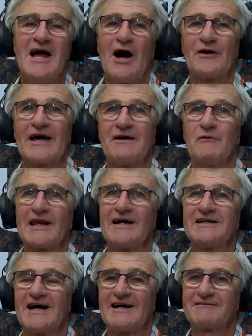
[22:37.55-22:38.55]
Okay,
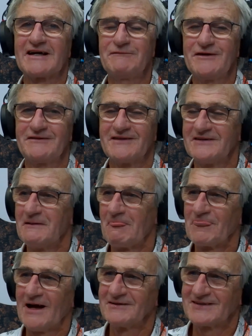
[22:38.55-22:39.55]
well,
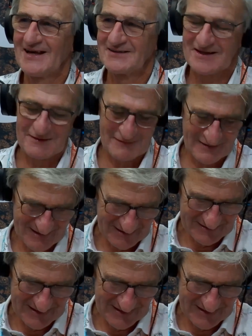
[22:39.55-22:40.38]
I'll